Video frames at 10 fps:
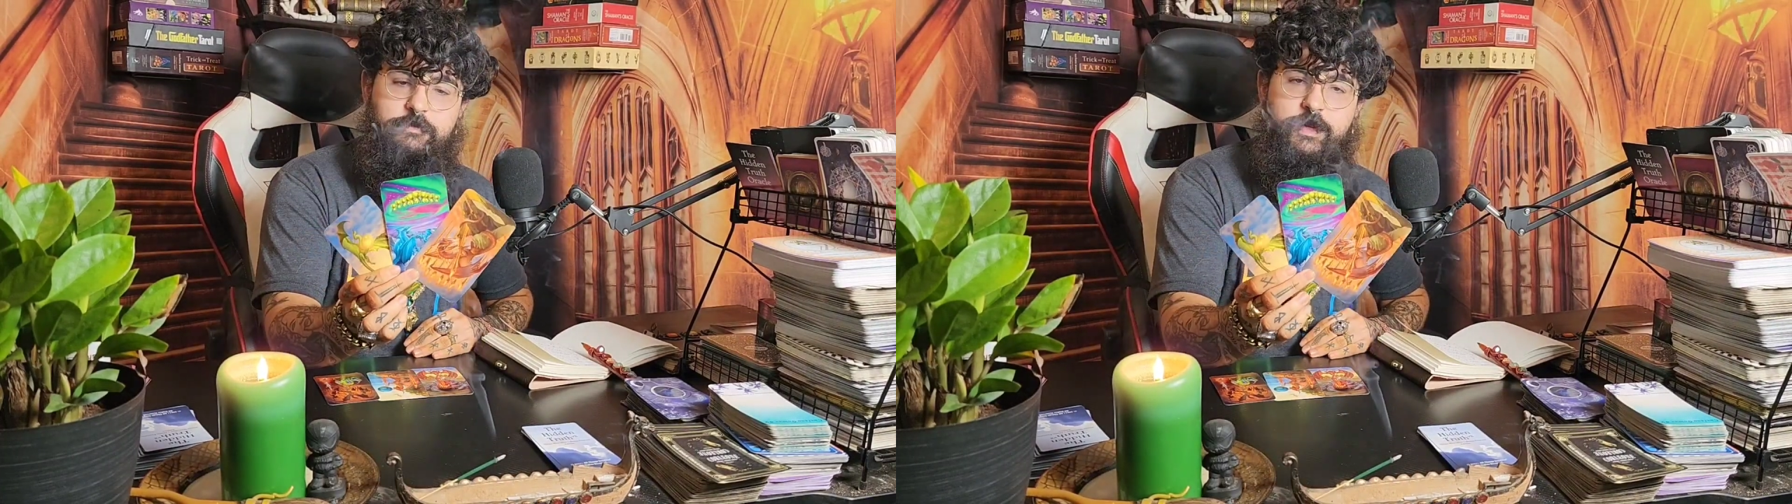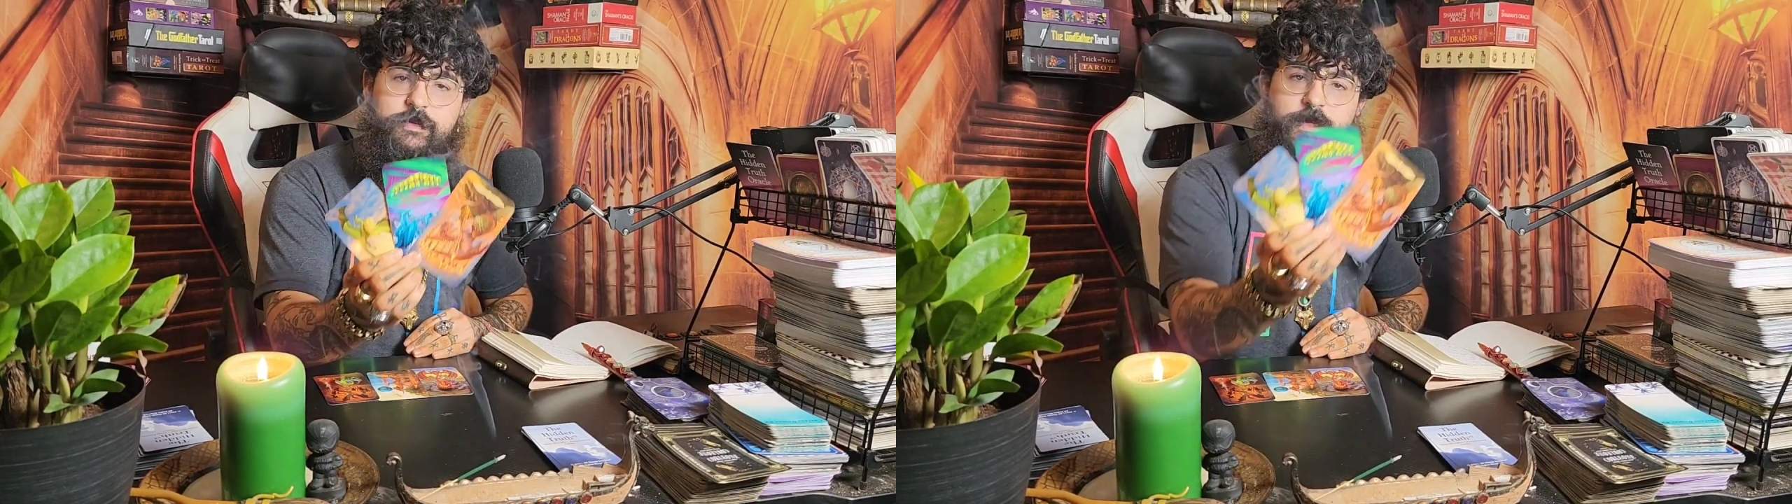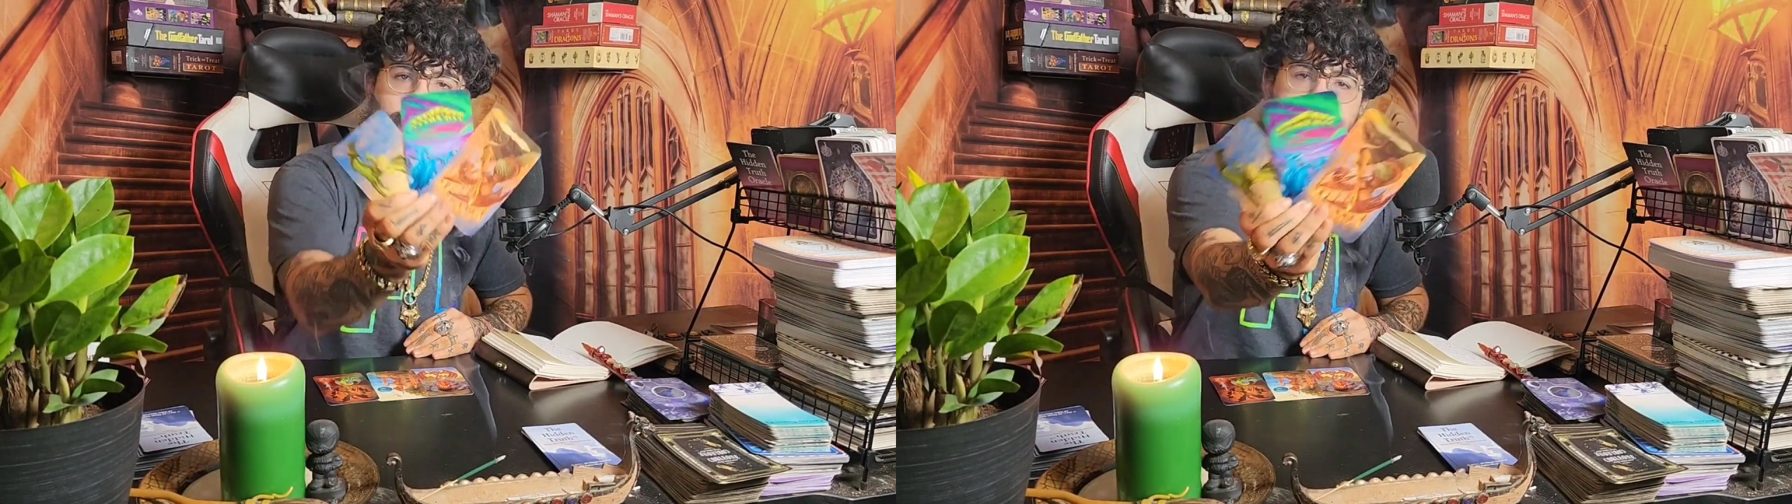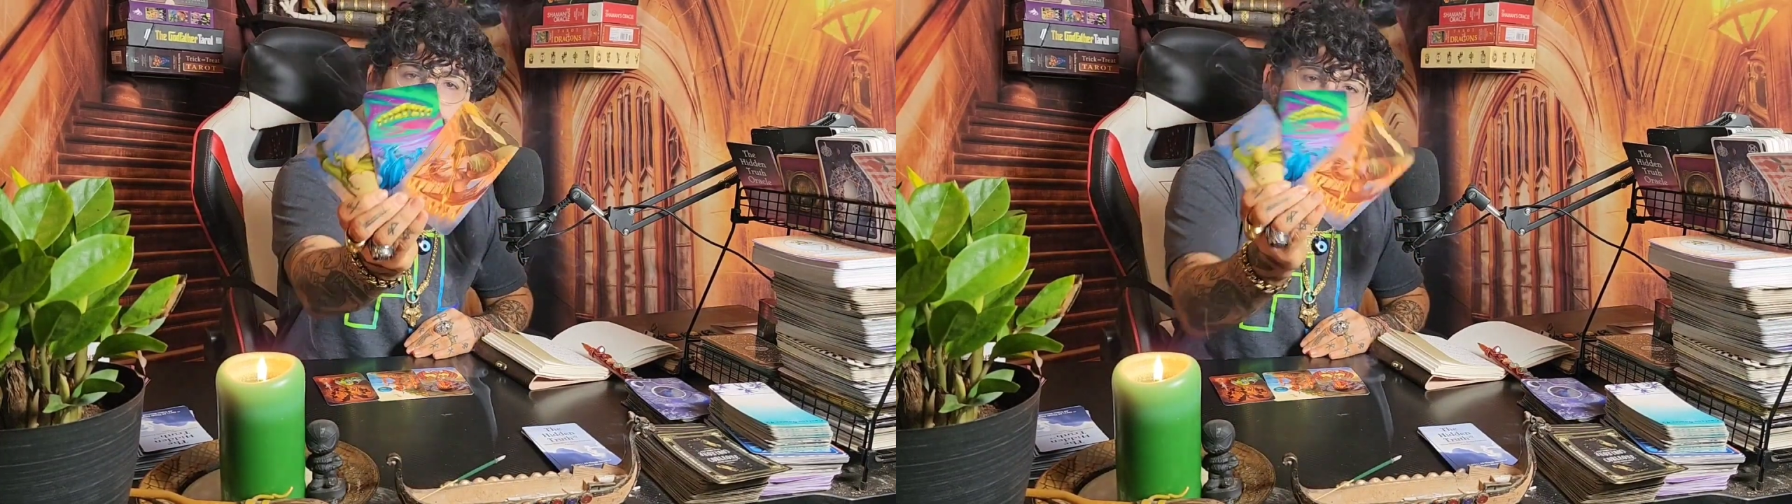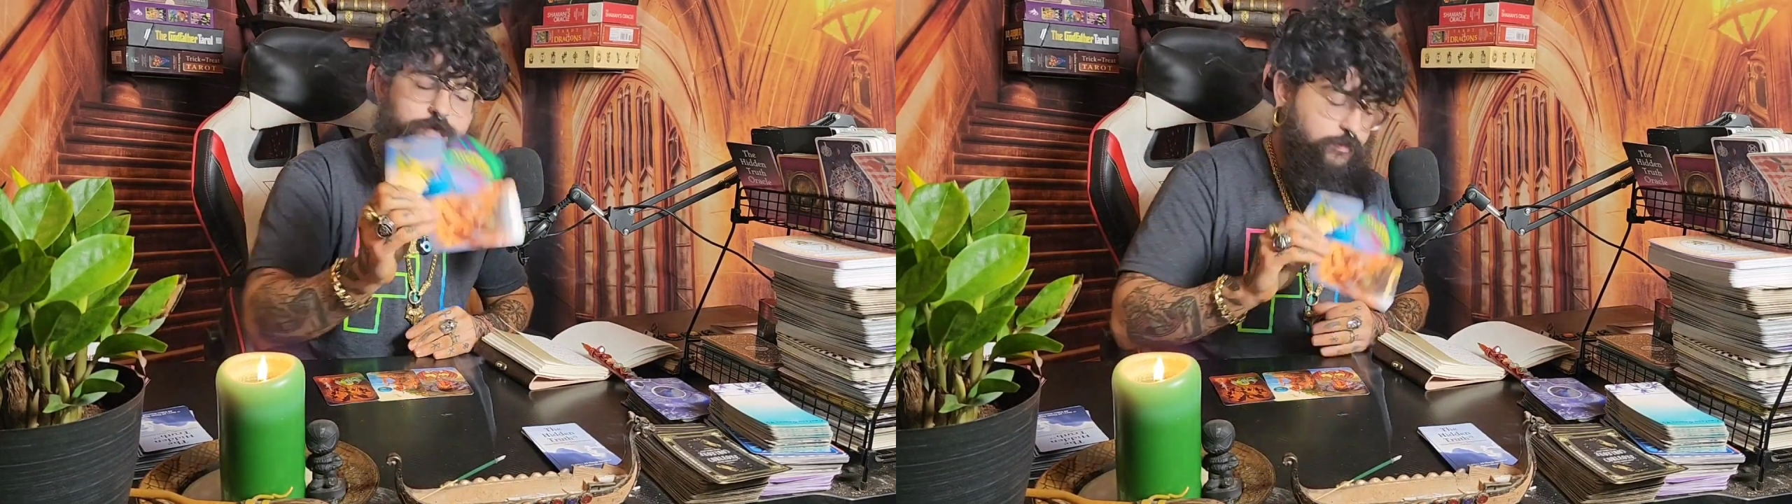But
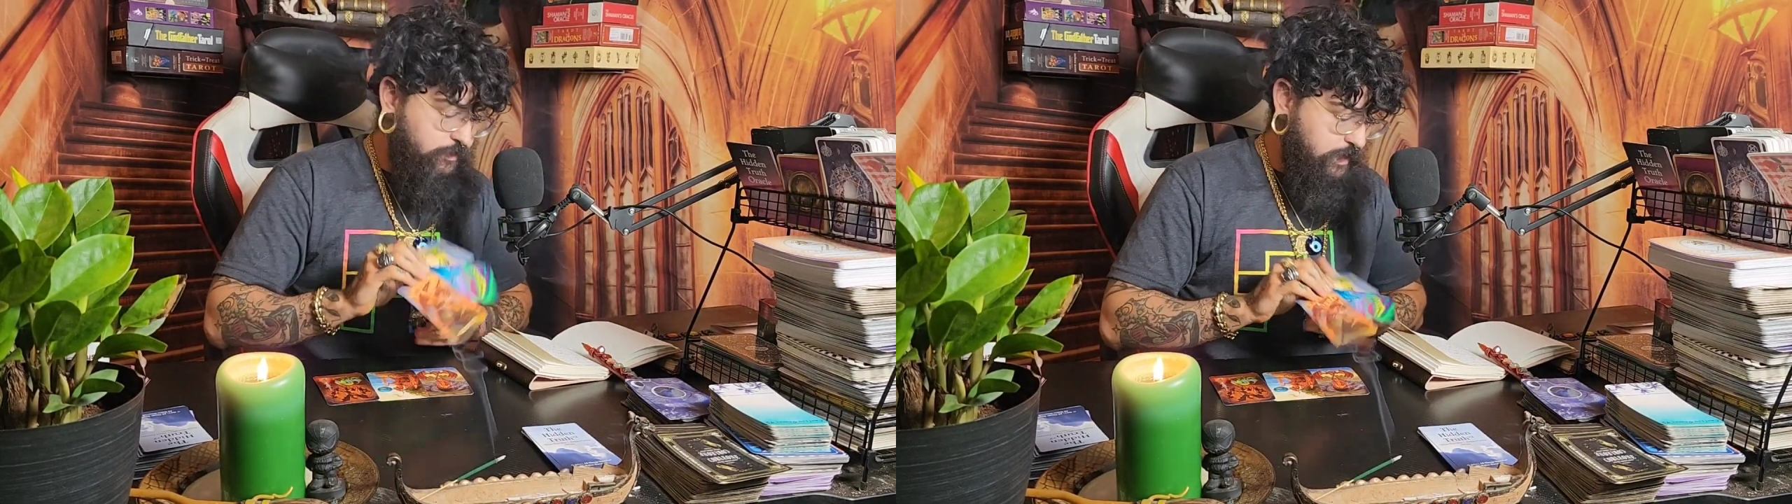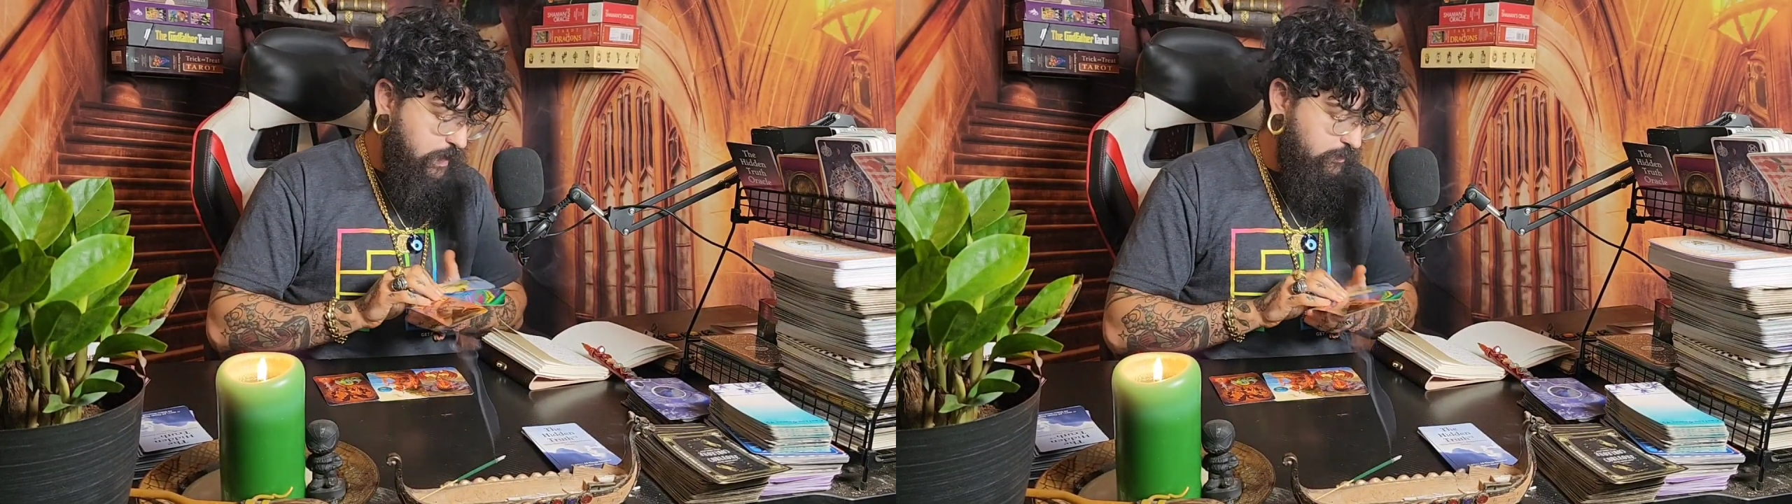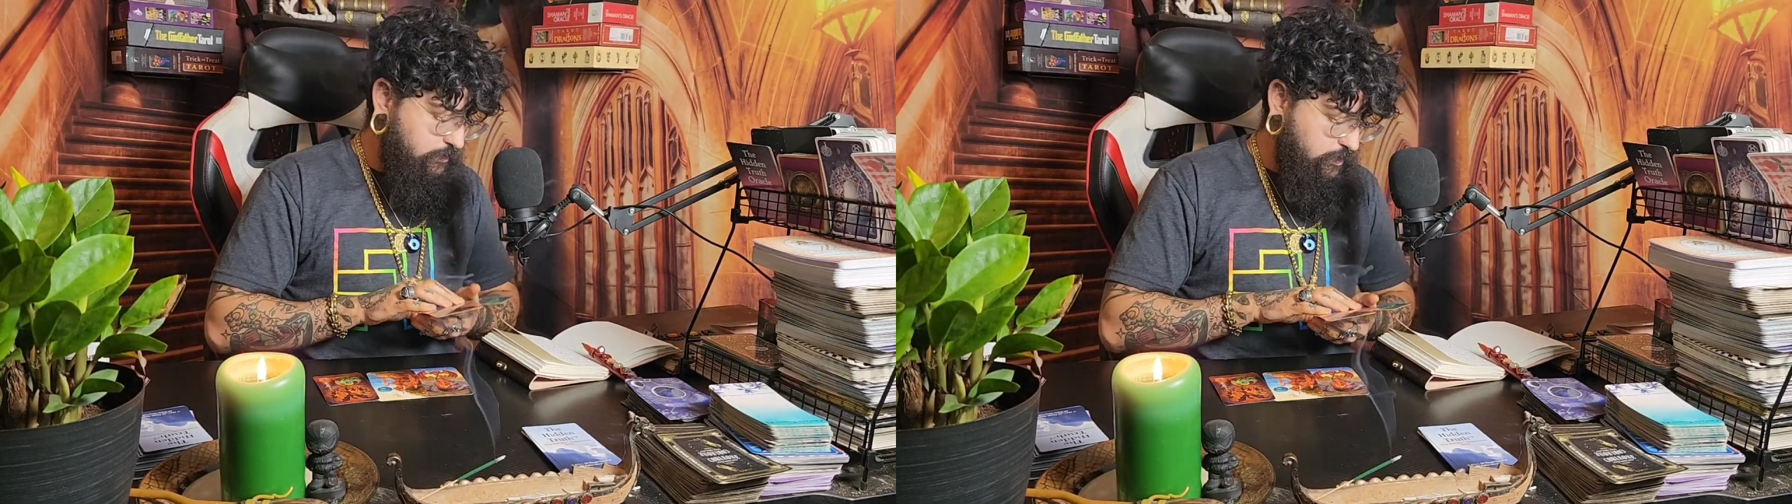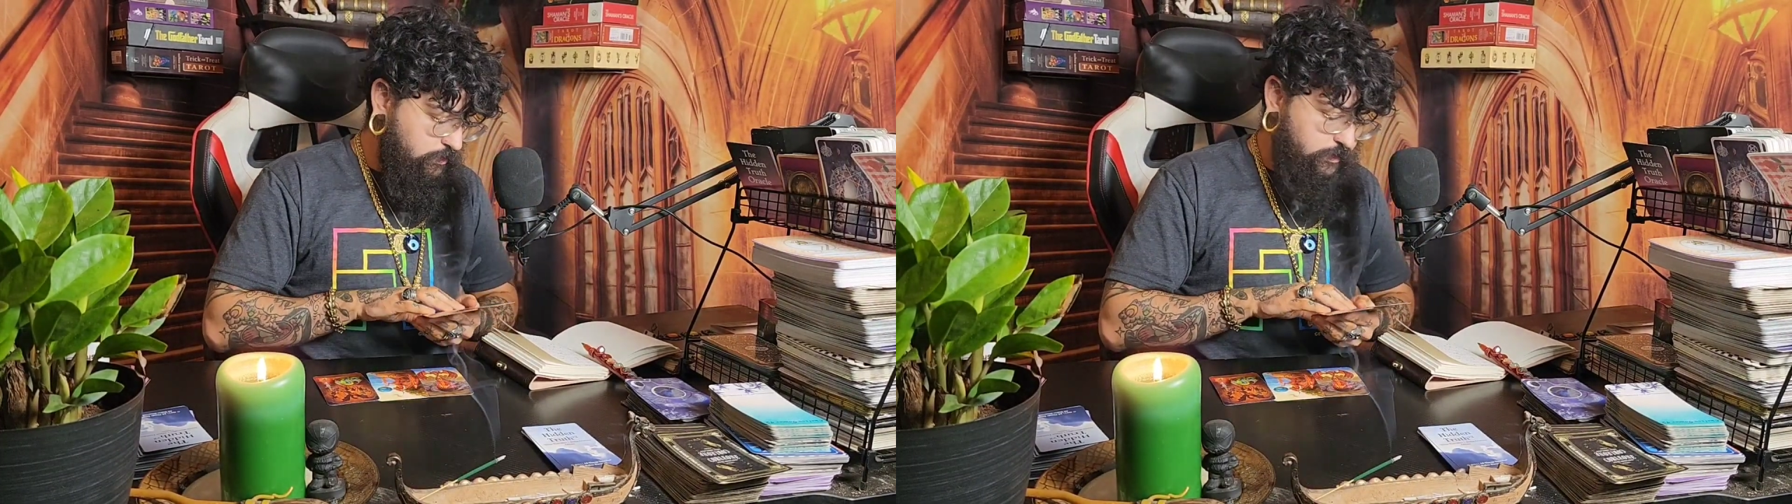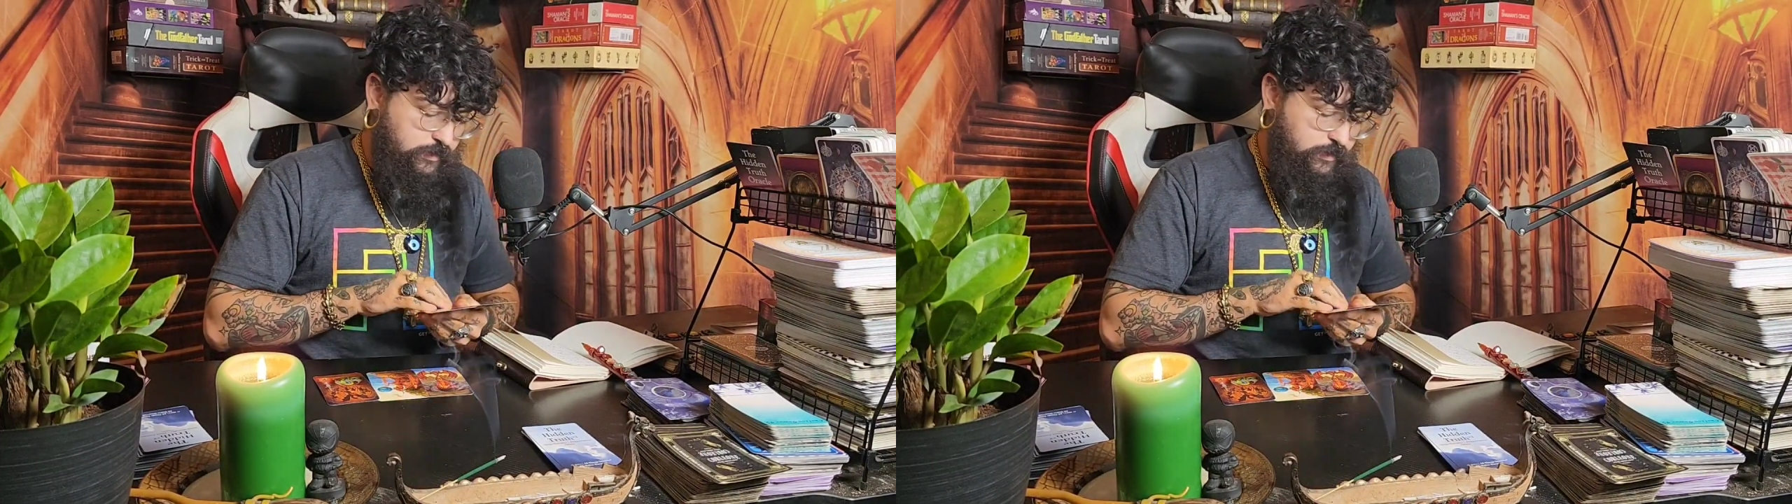they're doing what they had to do.